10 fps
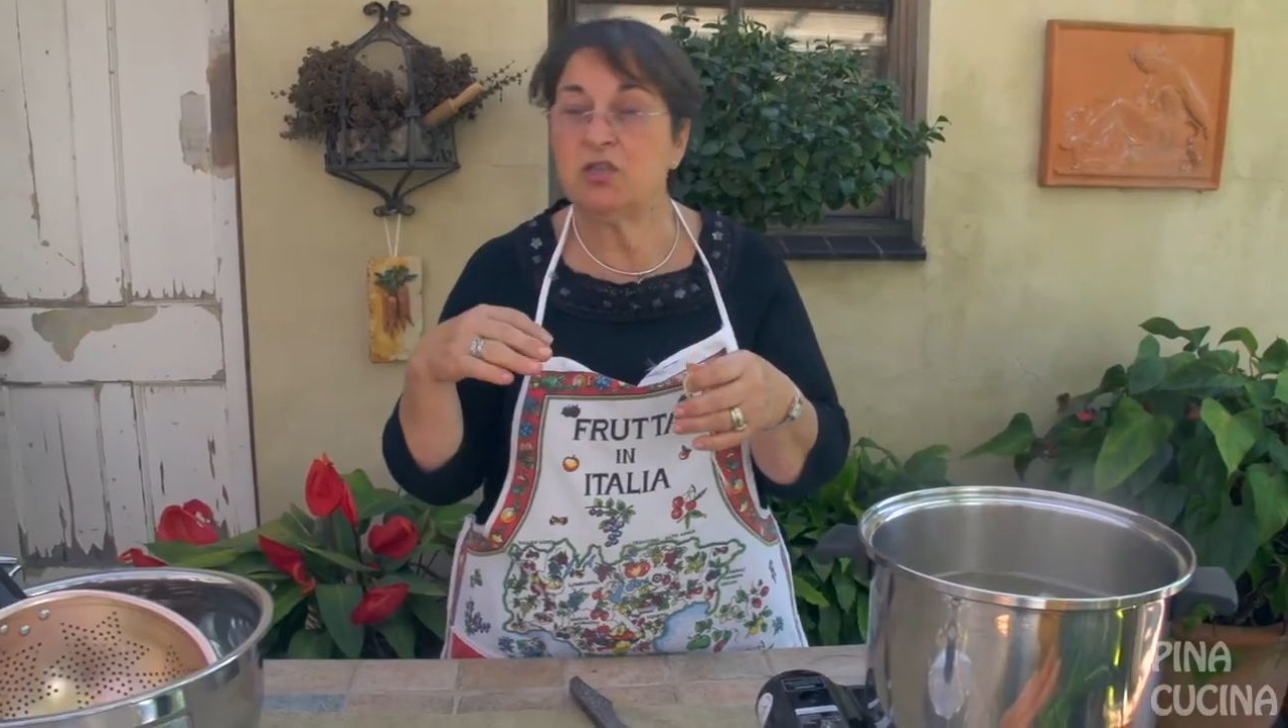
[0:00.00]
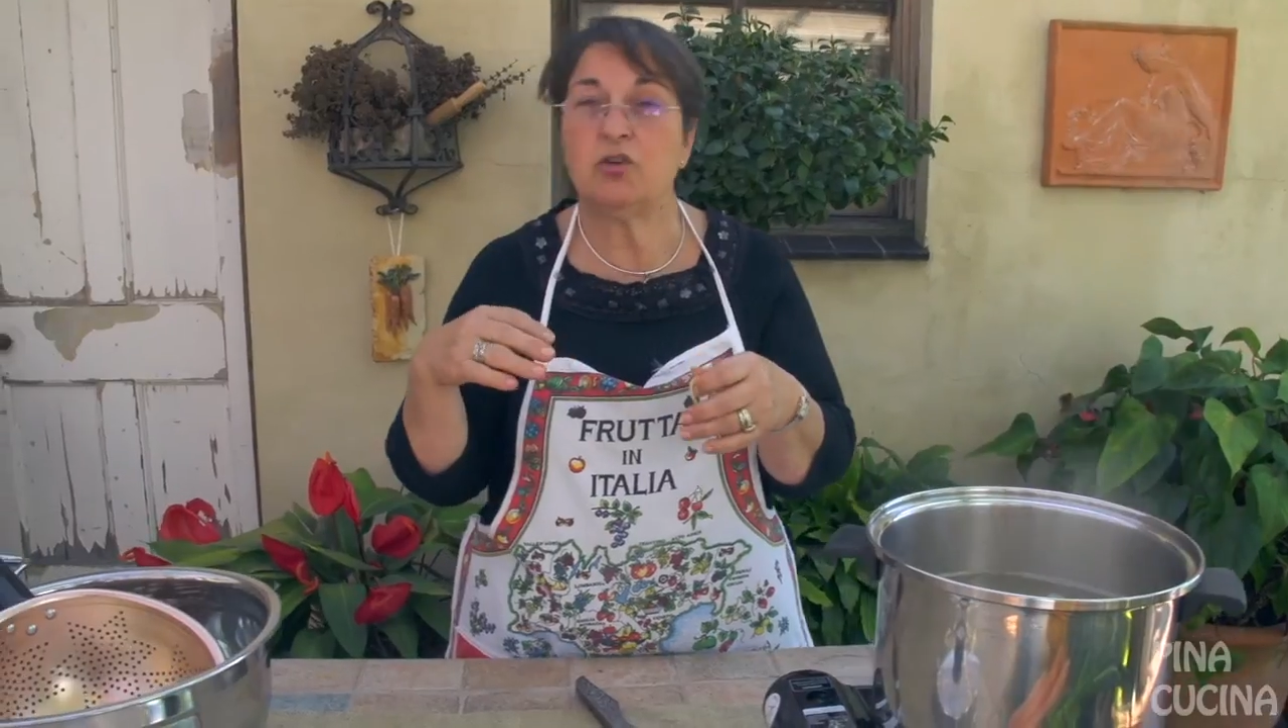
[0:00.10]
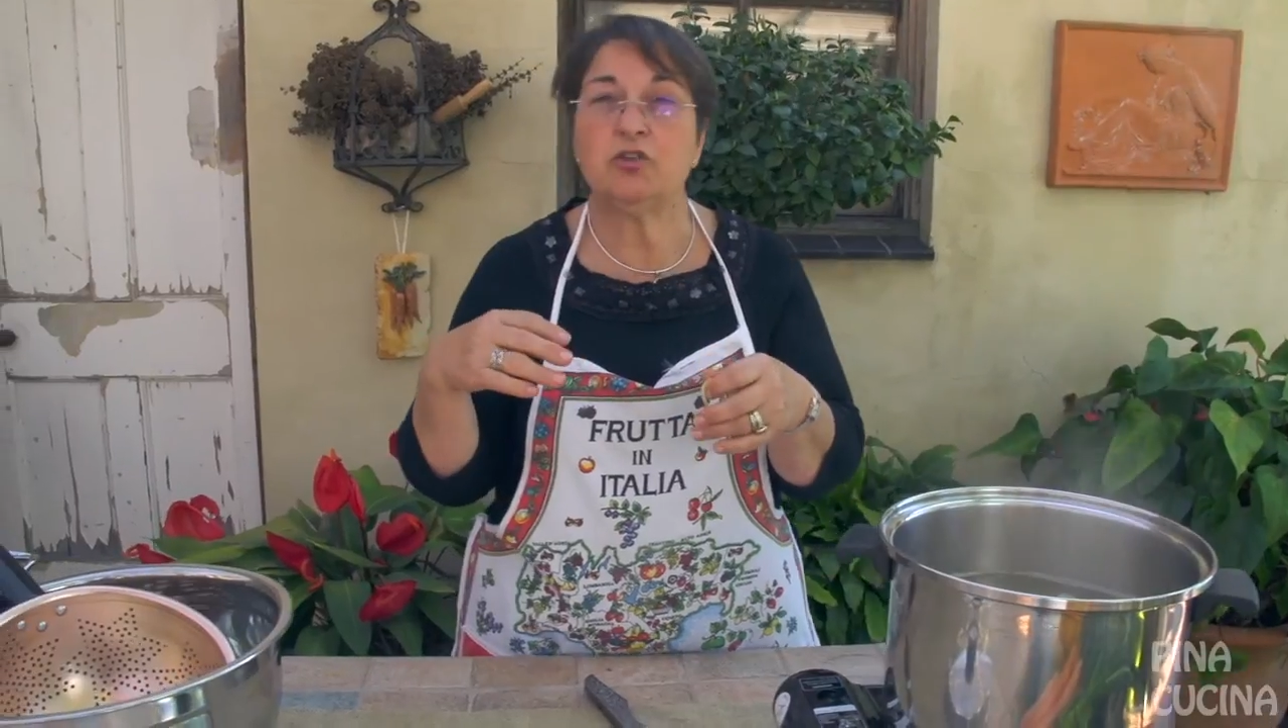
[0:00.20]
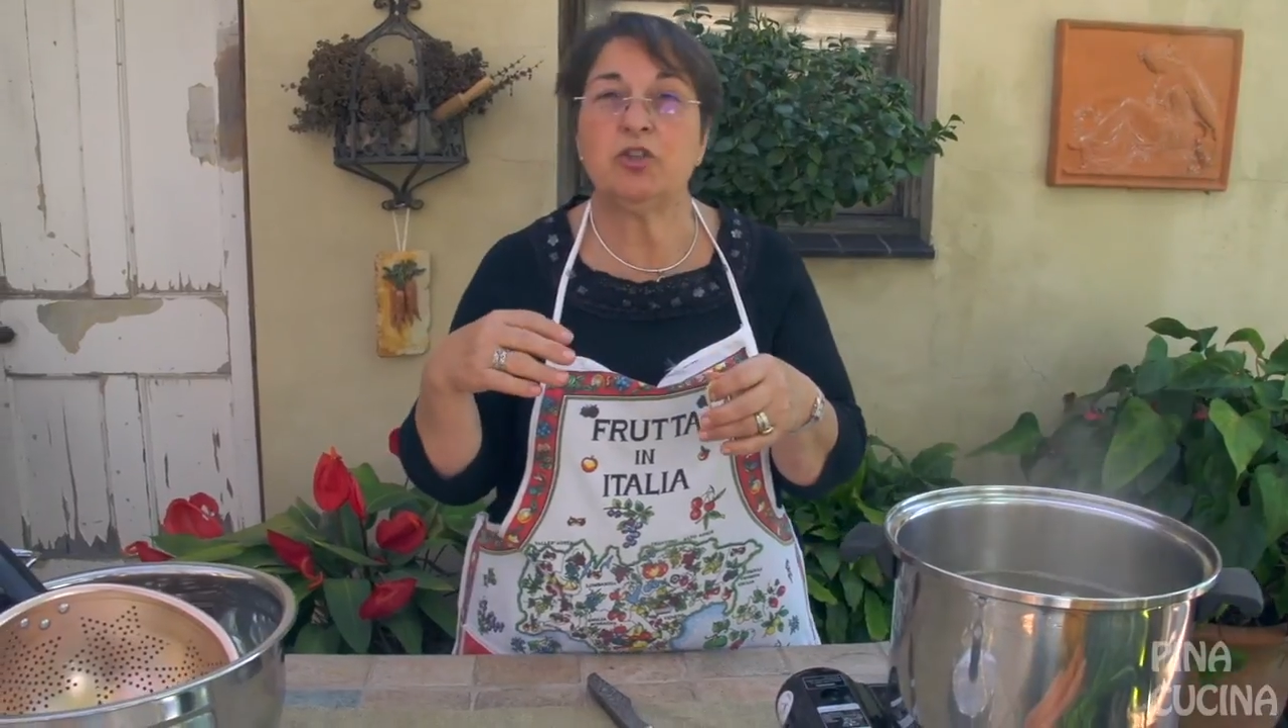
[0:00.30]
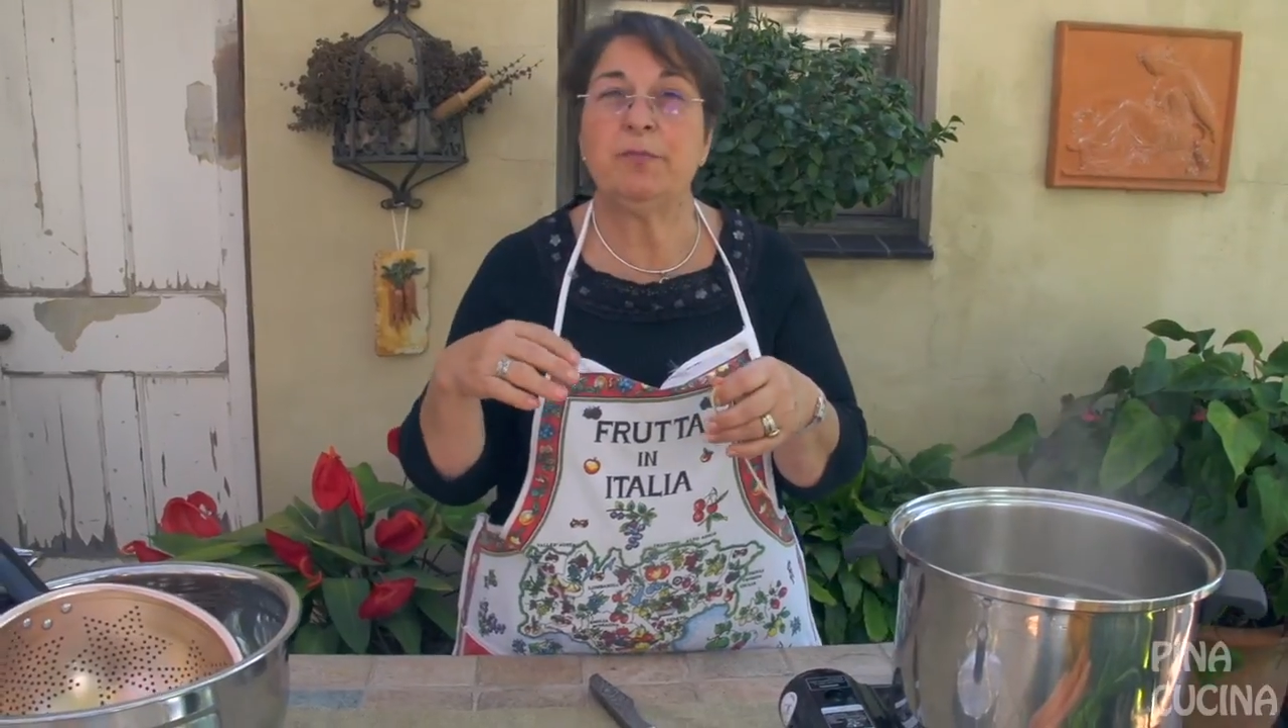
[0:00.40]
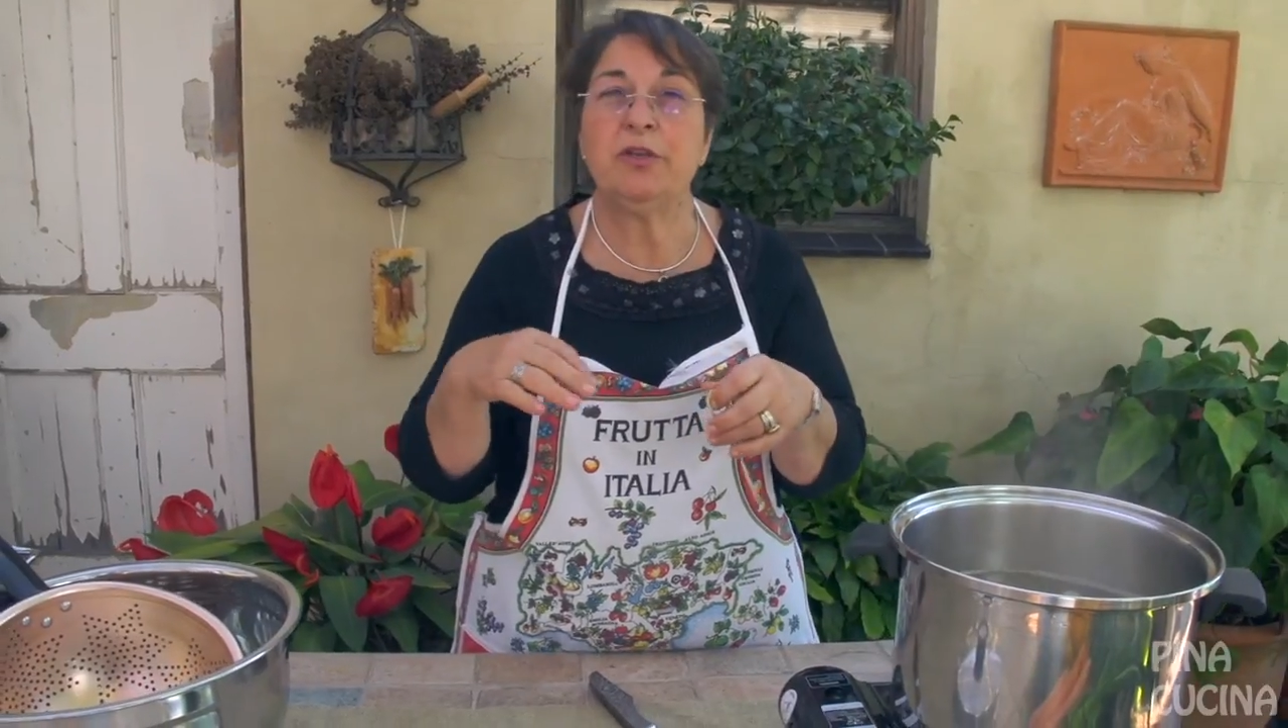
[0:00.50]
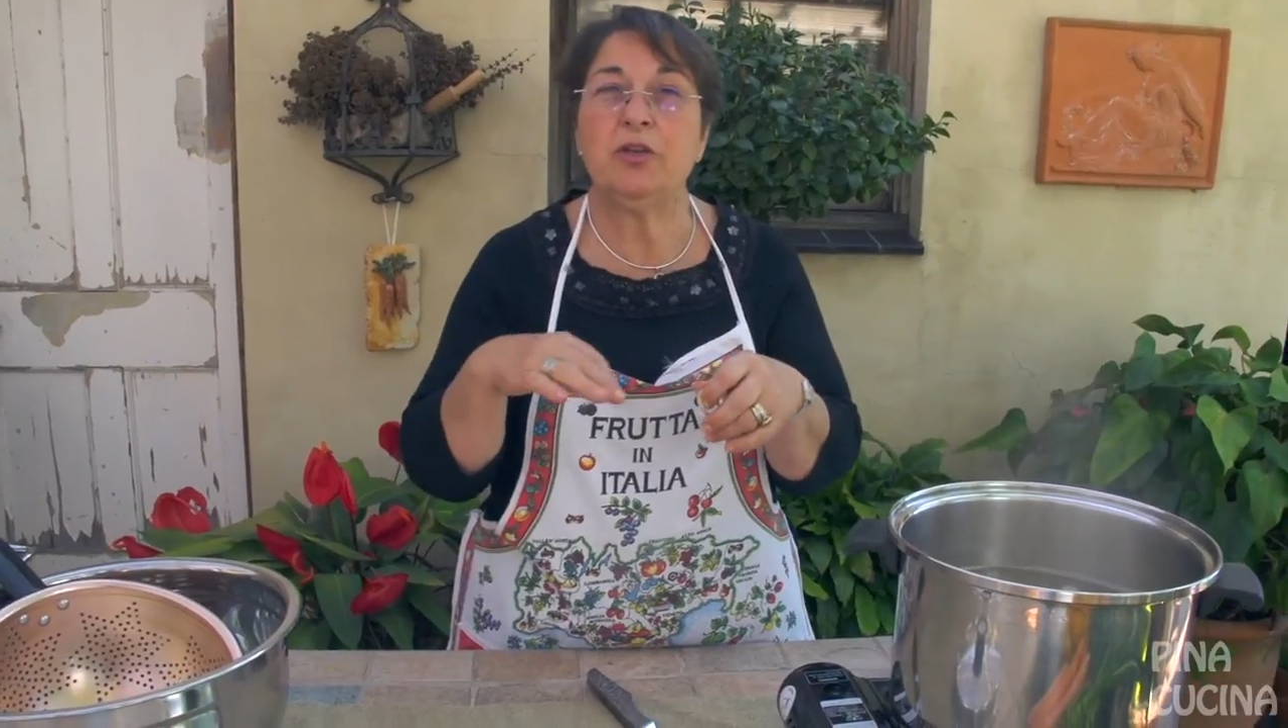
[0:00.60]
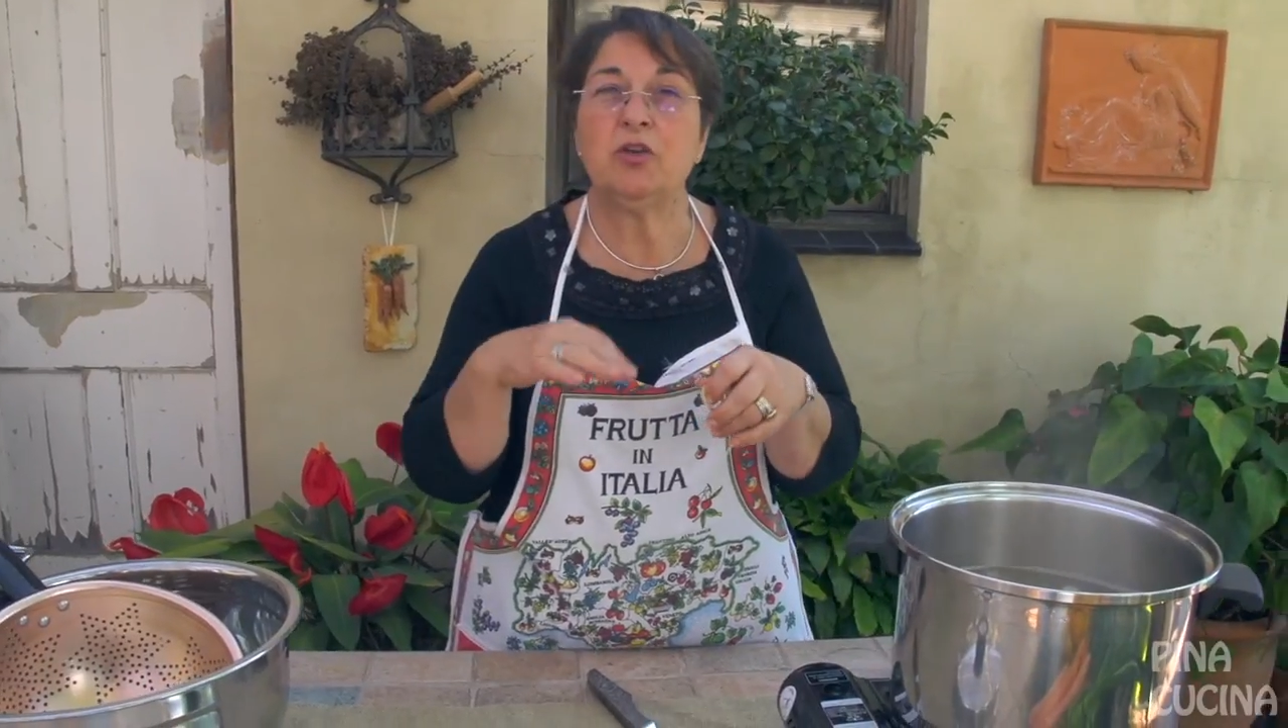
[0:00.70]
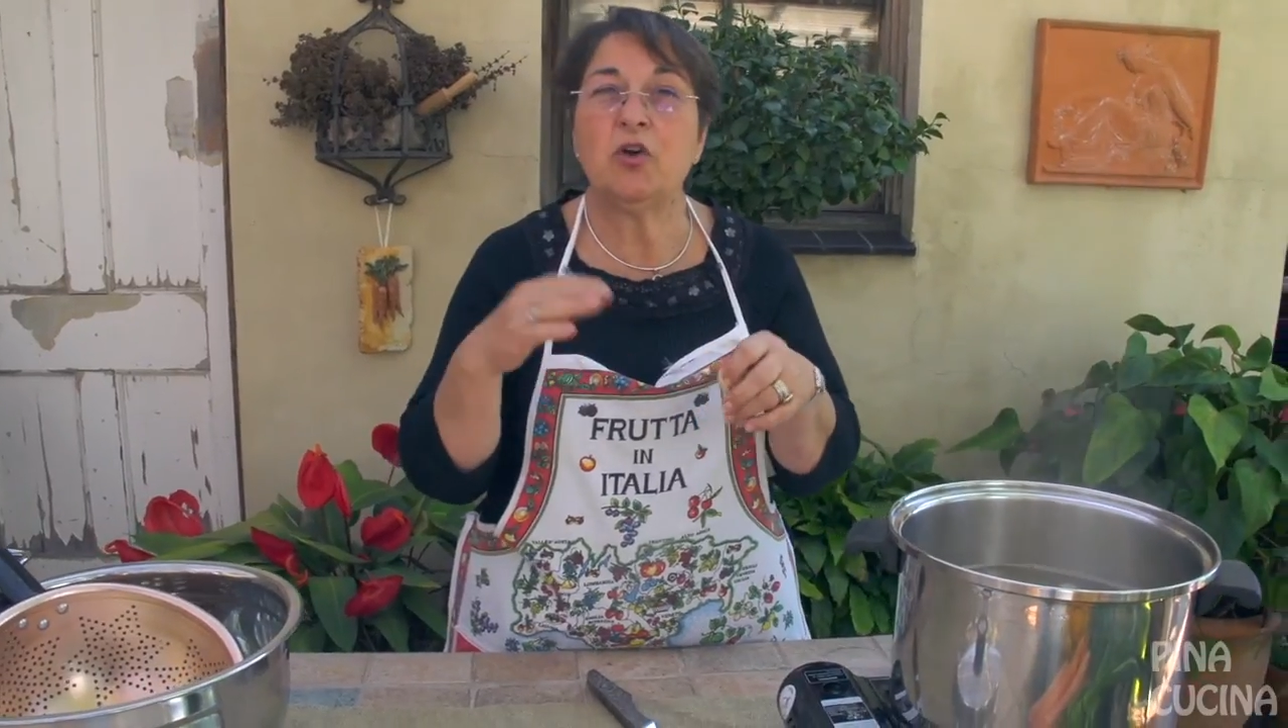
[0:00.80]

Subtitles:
got to be